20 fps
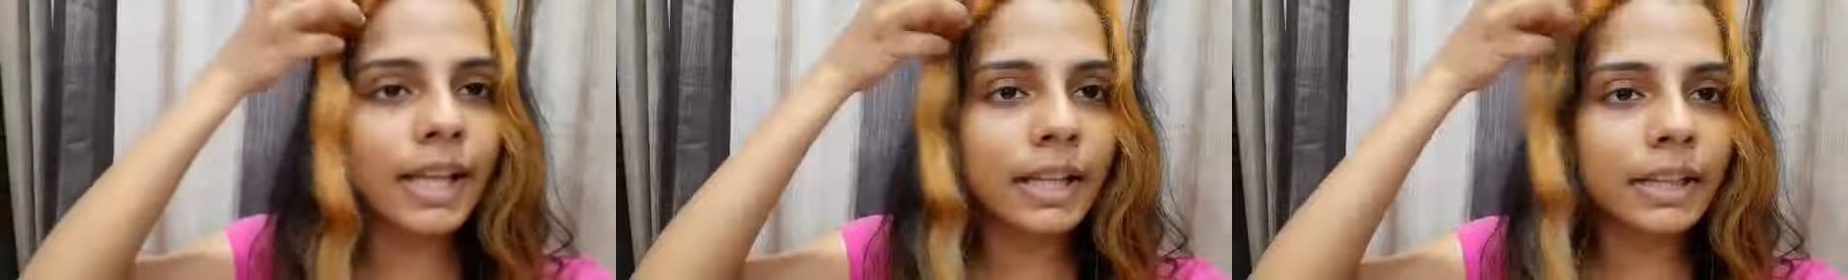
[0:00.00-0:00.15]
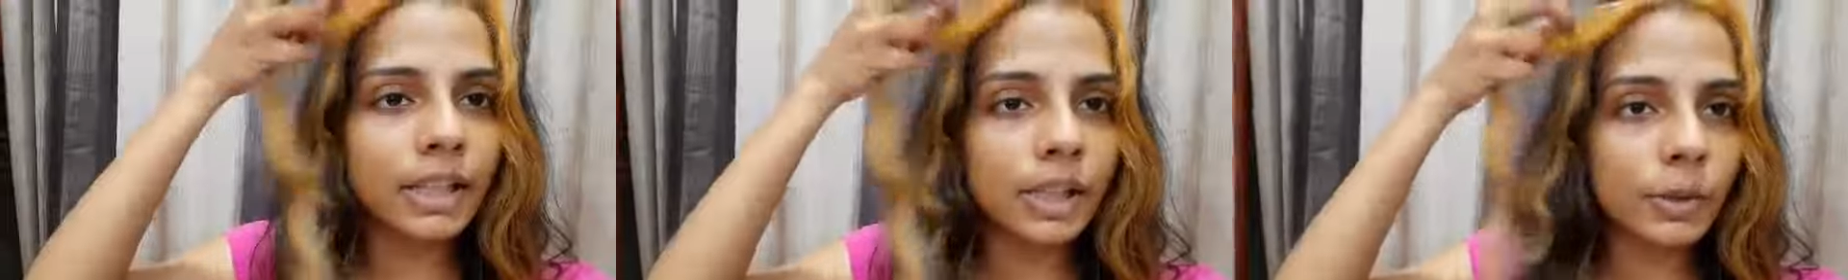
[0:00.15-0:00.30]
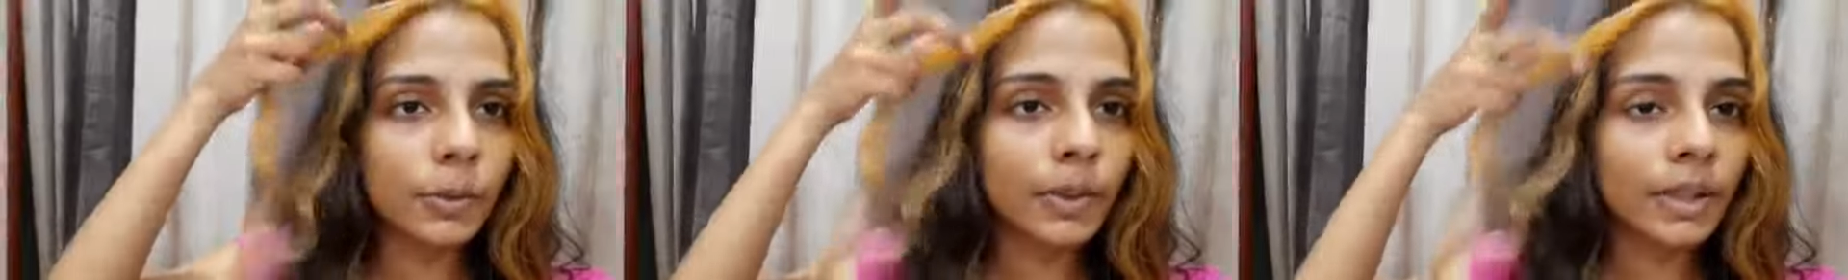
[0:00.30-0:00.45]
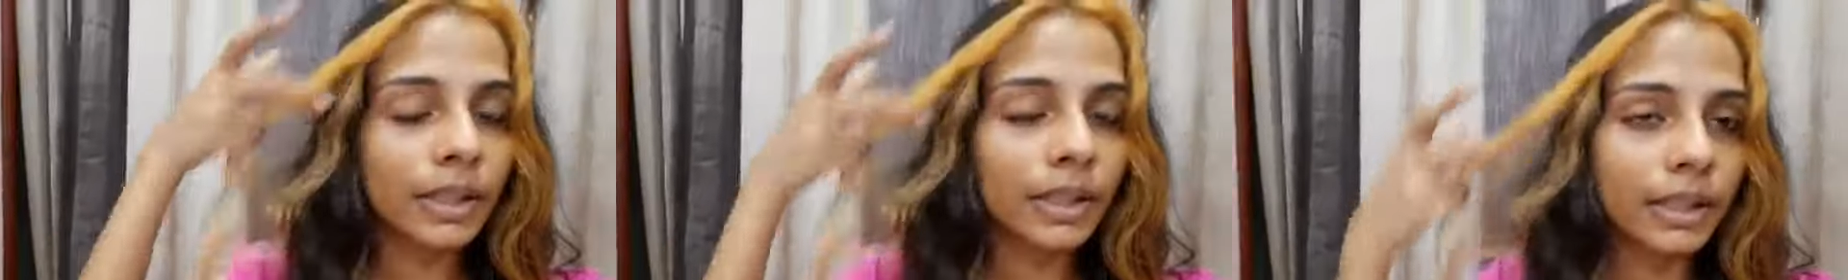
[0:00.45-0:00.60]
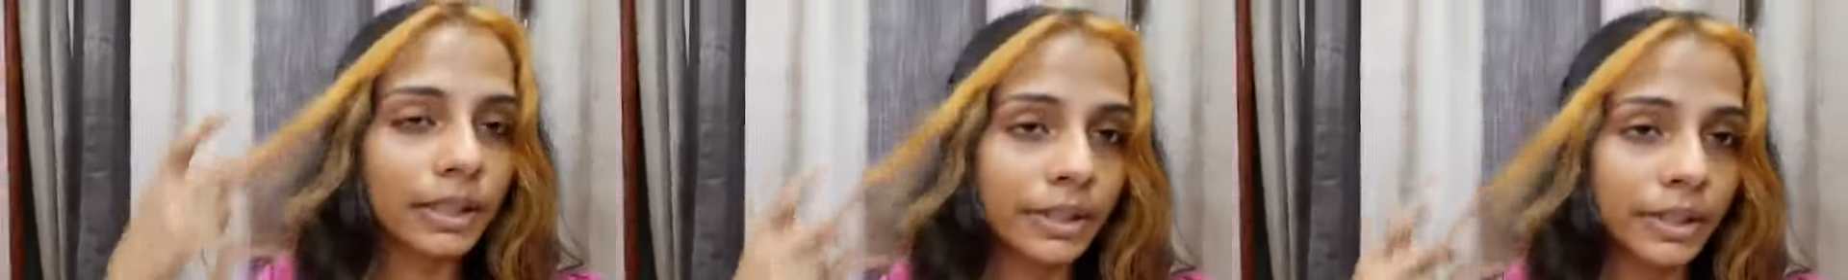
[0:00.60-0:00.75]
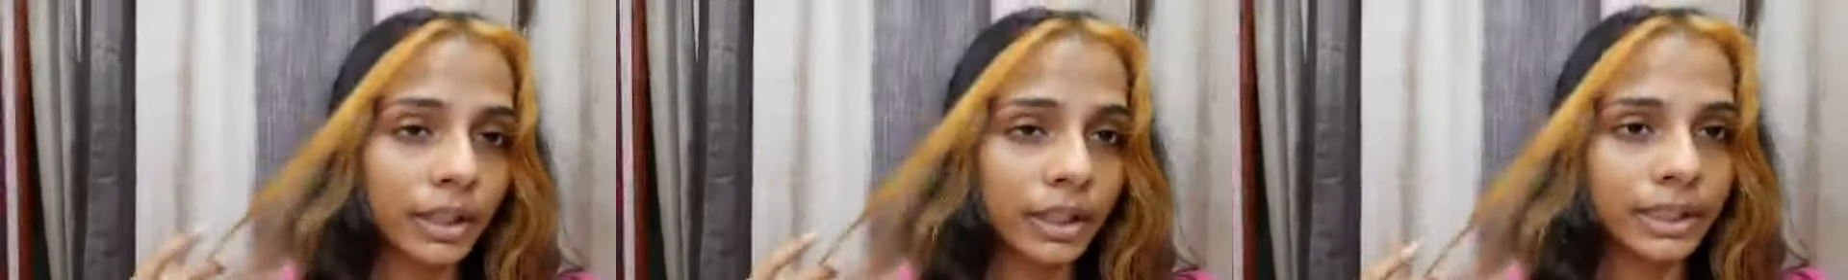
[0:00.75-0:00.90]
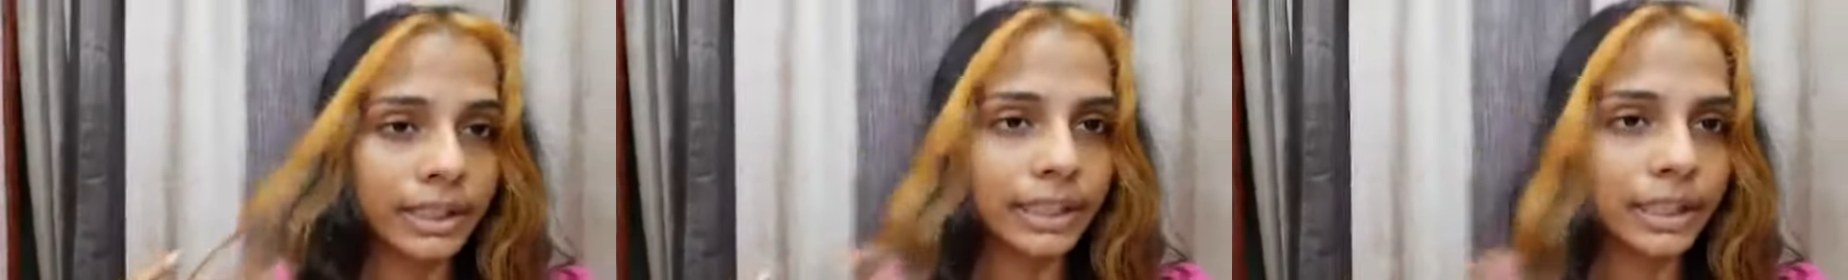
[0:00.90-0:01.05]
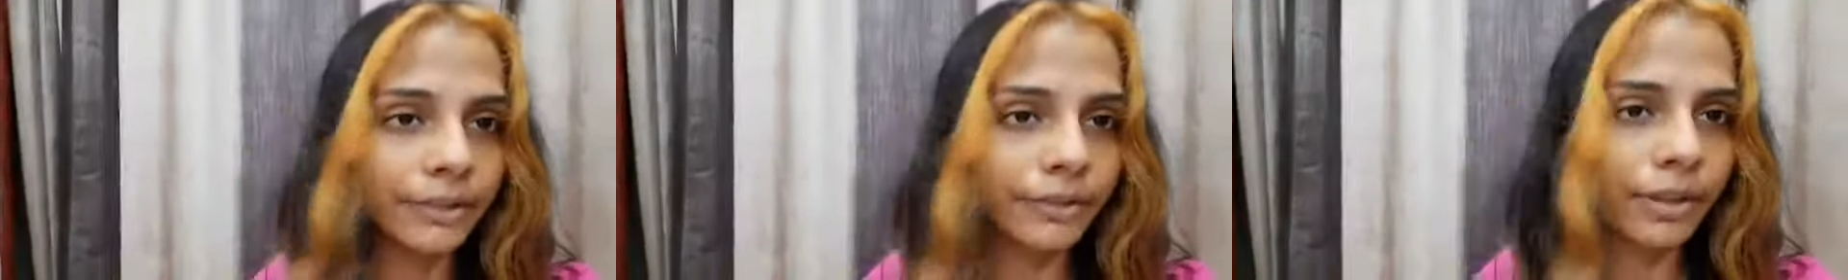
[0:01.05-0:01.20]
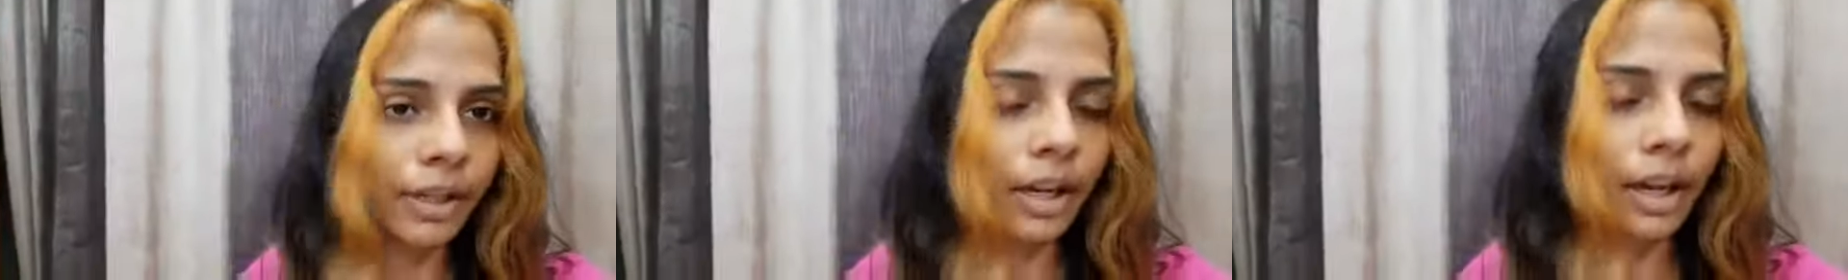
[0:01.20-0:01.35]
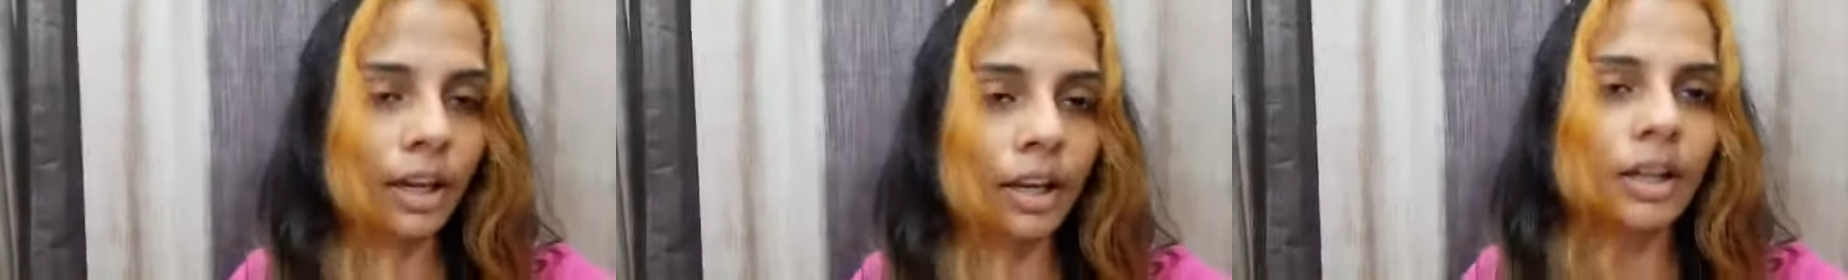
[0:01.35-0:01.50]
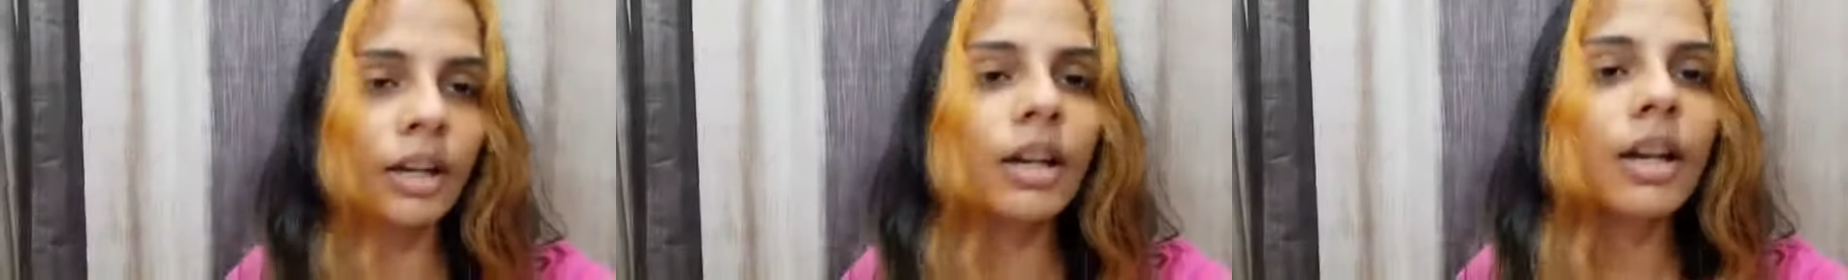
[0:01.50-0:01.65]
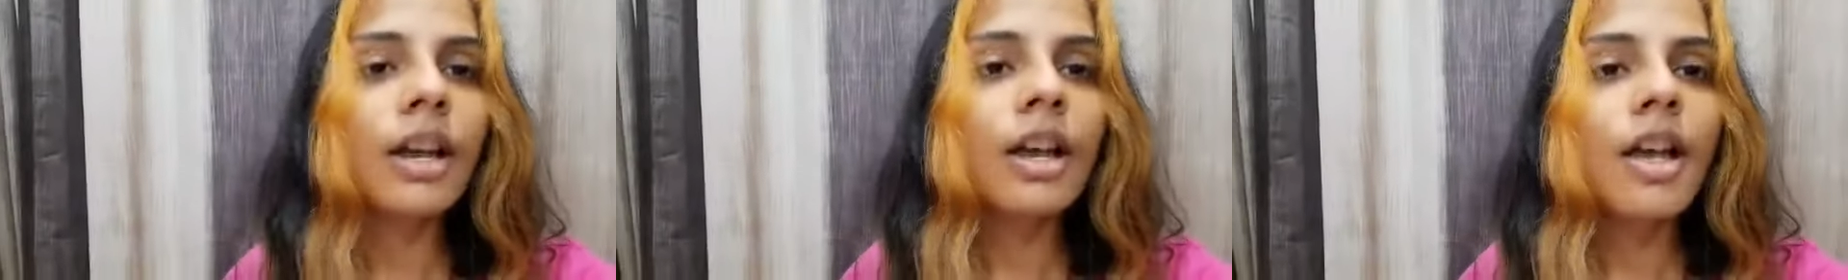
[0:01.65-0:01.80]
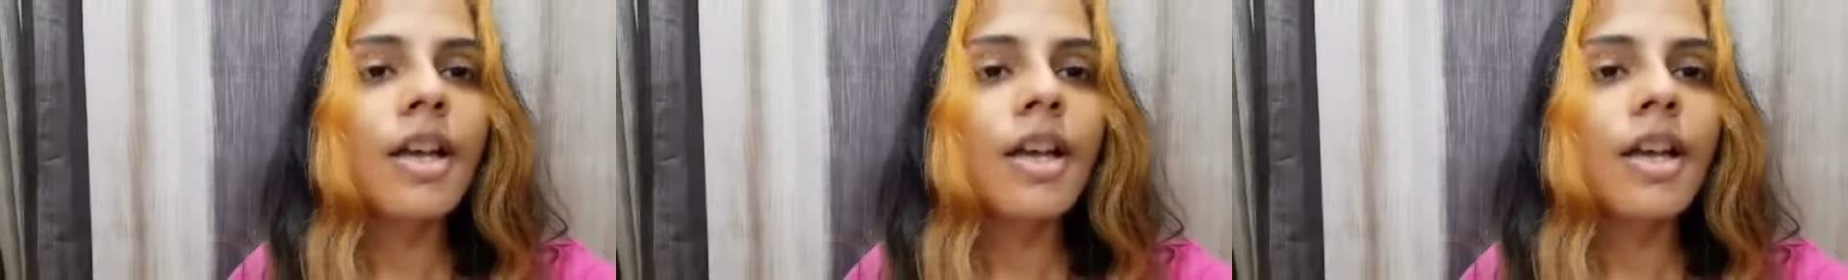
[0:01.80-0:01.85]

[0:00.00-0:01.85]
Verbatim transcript: that this will really lift the color.